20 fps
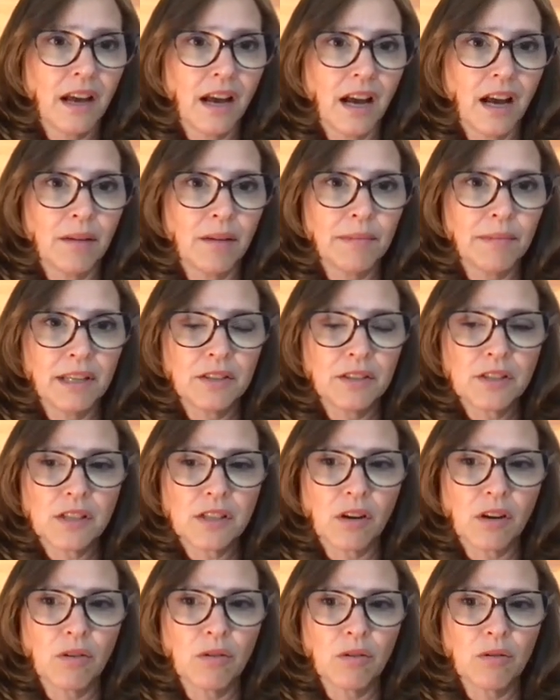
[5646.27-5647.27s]
And
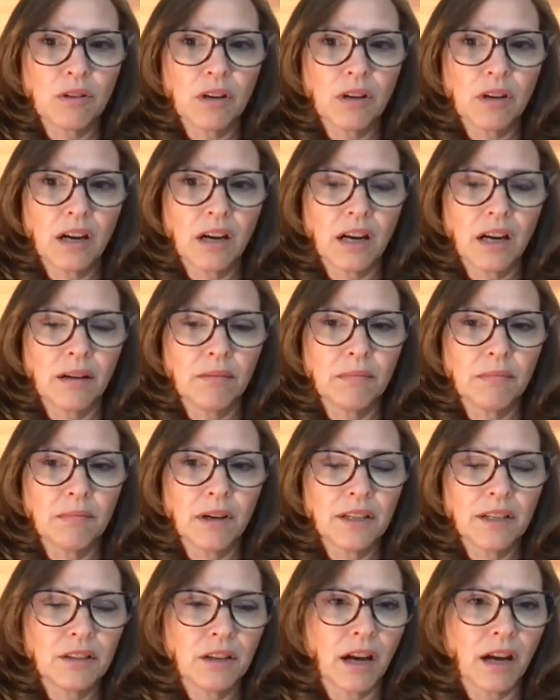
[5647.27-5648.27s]
so
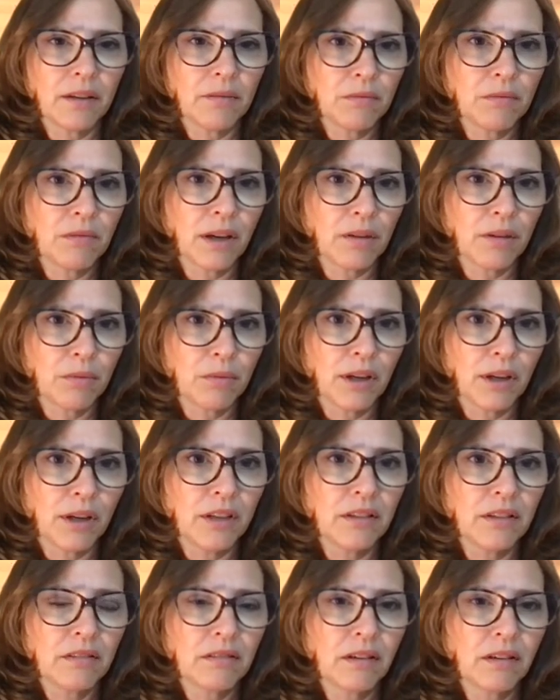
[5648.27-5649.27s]
I
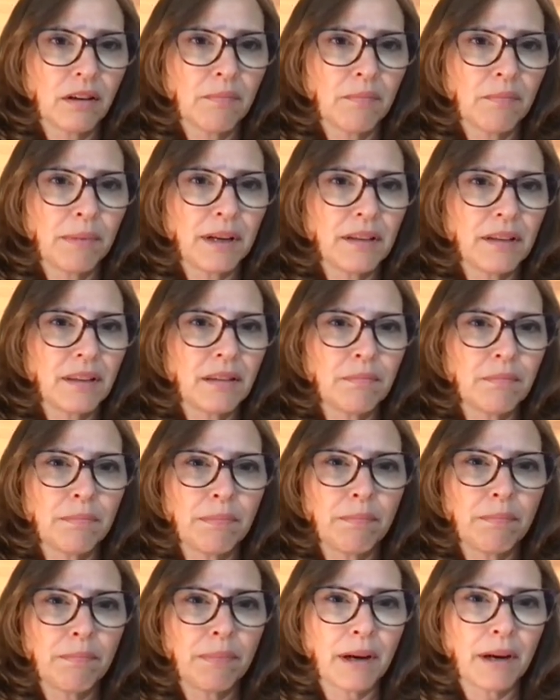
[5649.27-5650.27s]
would,
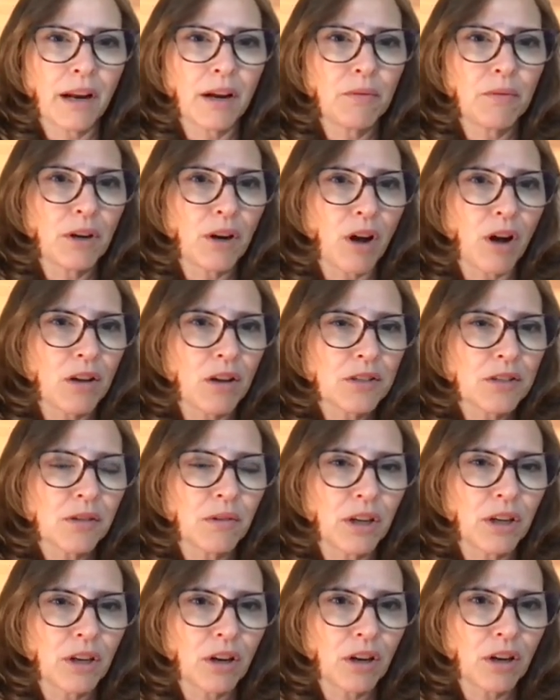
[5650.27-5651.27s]
but I would also
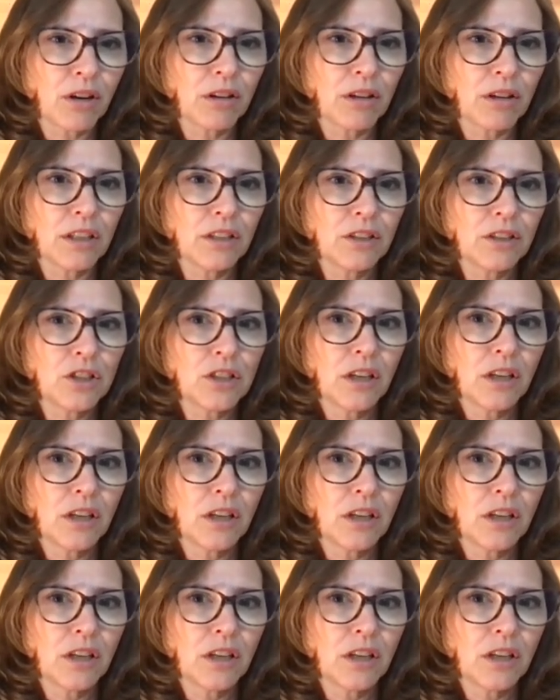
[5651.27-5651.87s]
encourage